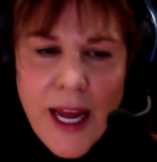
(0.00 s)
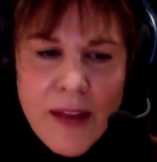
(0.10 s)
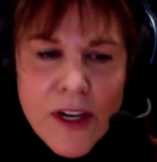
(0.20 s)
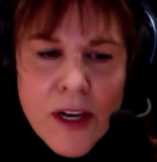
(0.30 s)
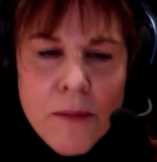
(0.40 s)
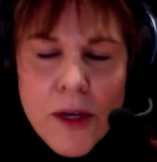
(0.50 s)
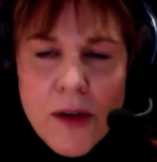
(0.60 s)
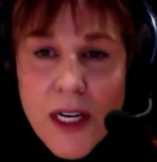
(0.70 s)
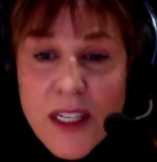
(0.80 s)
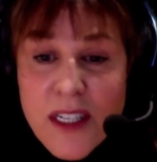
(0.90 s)
and the
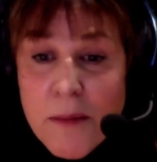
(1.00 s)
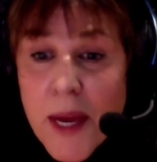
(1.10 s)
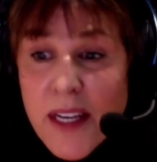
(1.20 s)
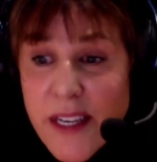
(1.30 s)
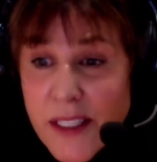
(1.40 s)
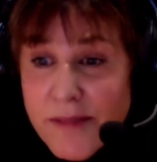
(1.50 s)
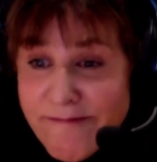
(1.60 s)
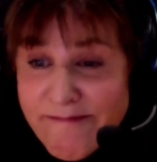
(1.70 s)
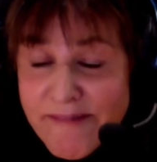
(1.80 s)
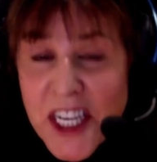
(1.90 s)
community is amazing
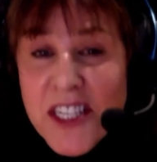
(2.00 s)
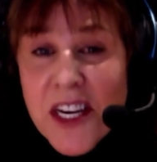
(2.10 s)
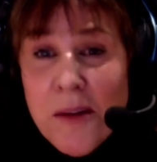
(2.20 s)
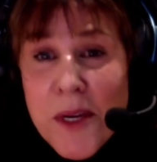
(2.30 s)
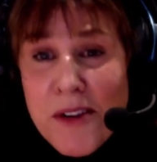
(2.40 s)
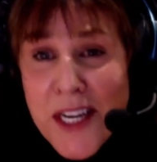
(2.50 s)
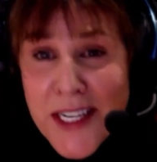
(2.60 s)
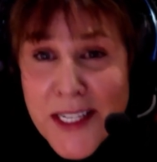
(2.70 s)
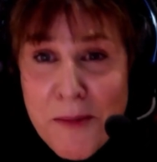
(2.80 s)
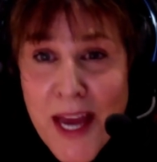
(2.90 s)
because the
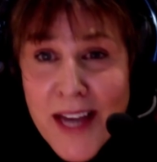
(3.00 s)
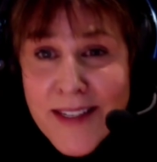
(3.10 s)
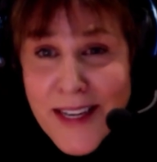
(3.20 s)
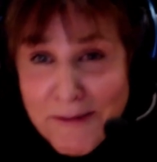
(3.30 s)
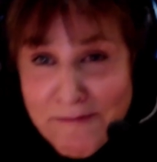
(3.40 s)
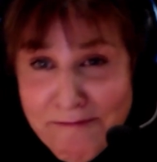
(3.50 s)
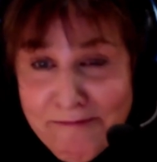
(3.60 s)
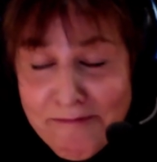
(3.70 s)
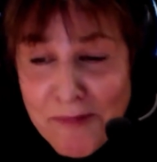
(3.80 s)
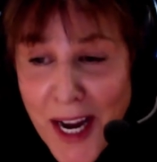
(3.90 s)
community is amazing,
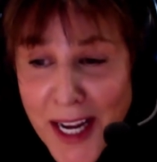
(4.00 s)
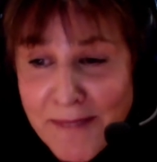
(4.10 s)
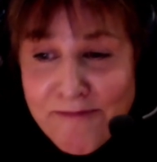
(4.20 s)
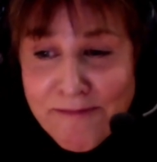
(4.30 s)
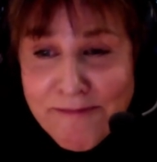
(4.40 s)
right?